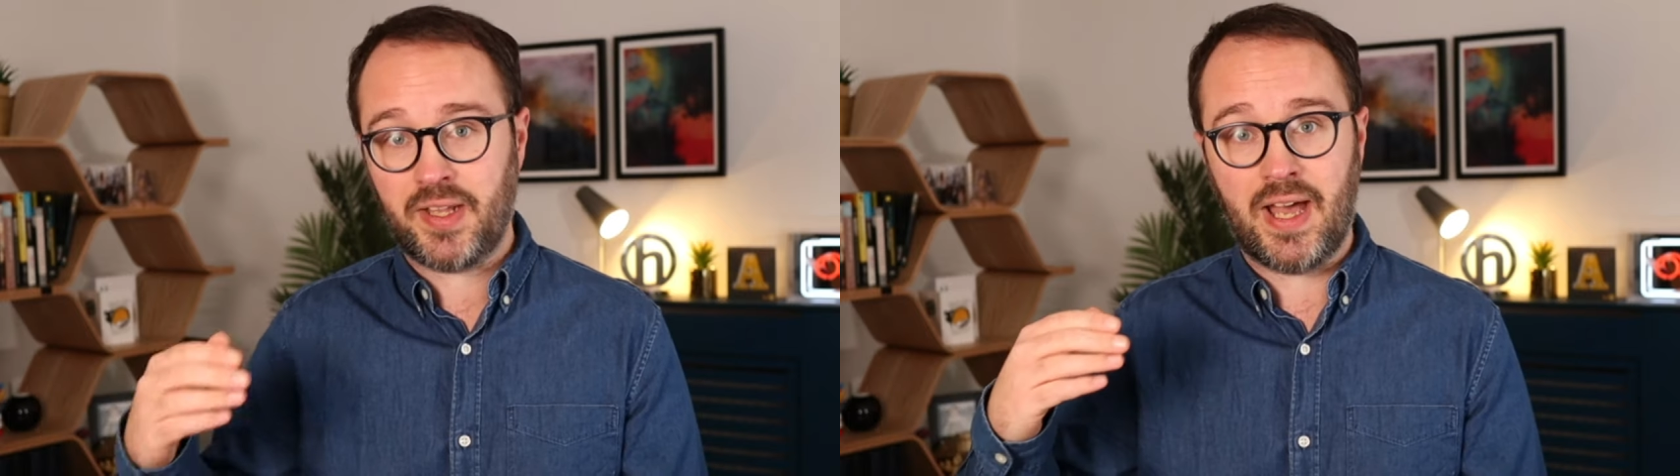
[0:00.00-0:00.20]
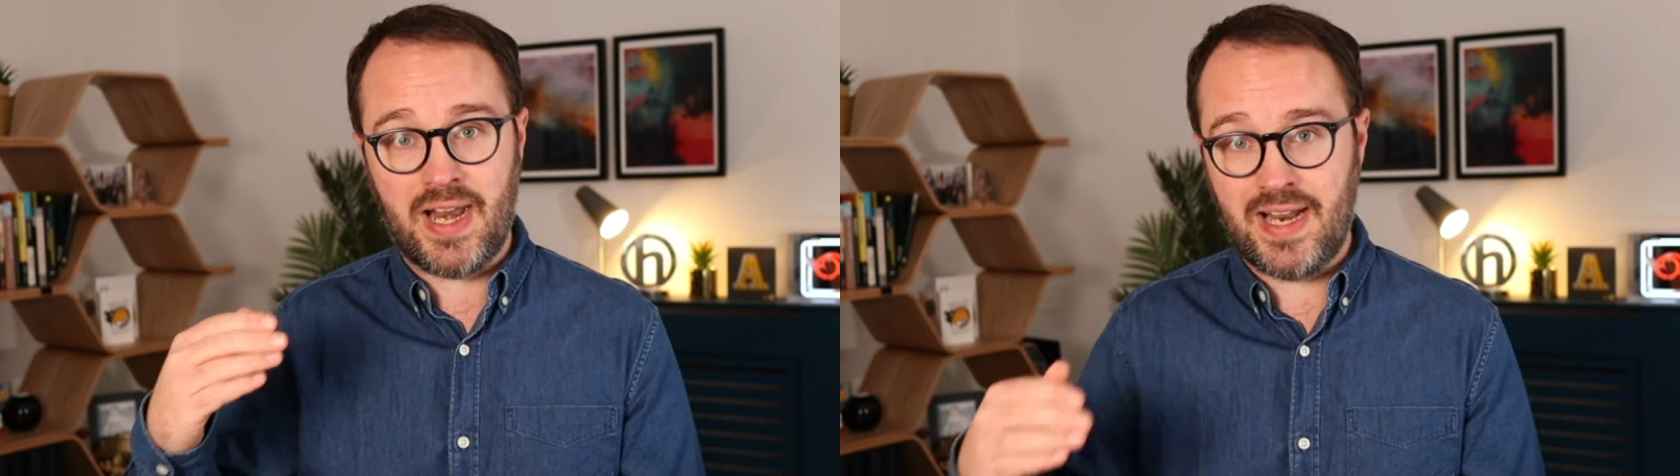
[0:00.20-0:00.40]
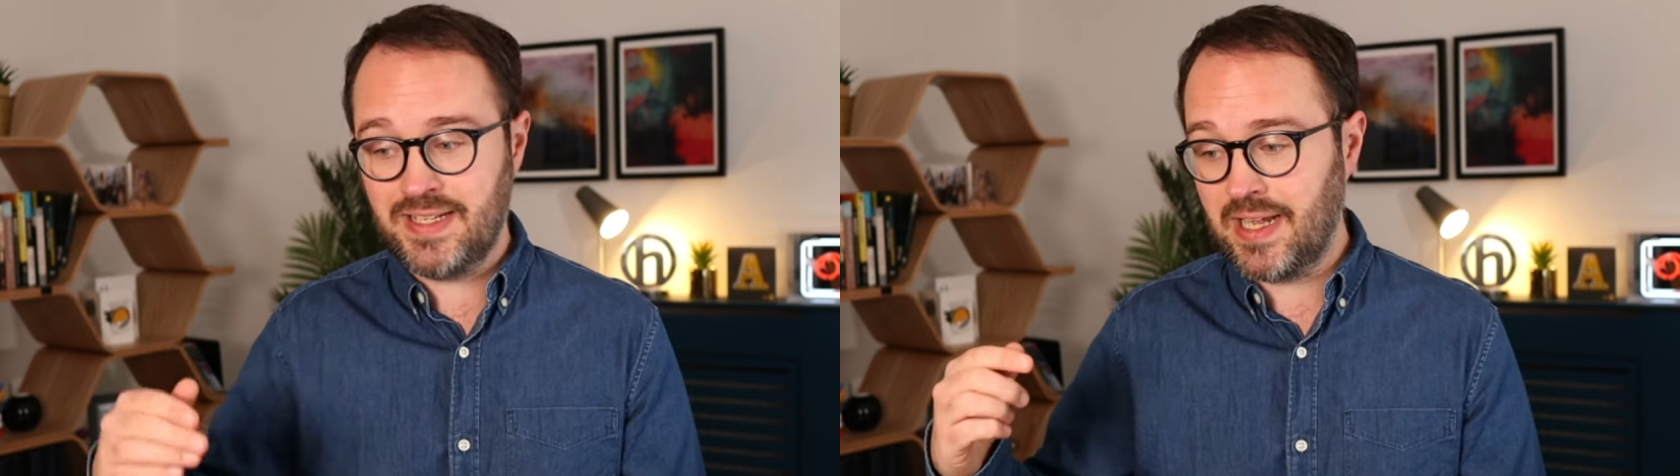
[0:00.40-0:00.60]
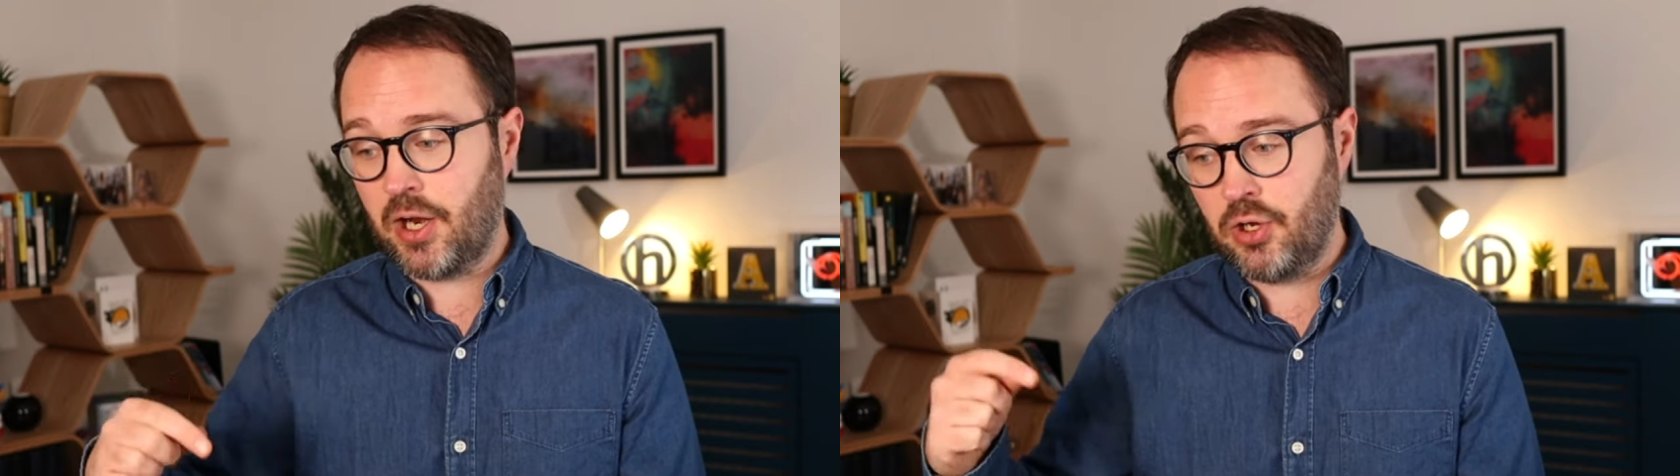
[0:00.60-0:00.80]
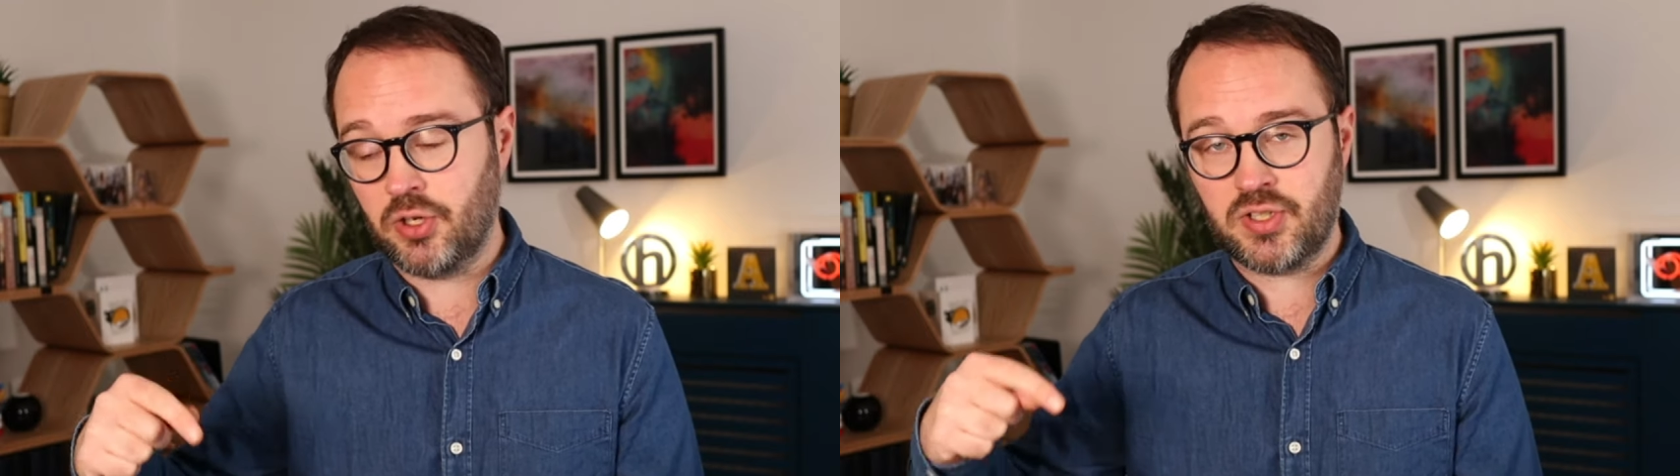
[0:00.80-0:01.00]
at least that
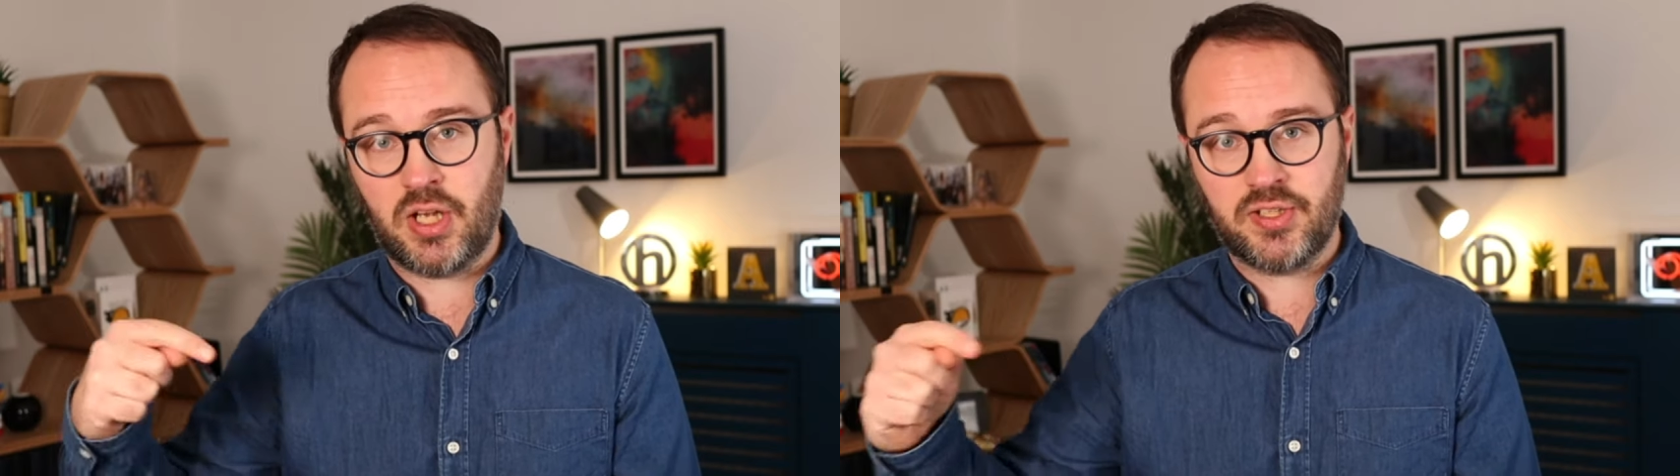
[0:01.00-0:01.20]
clock starts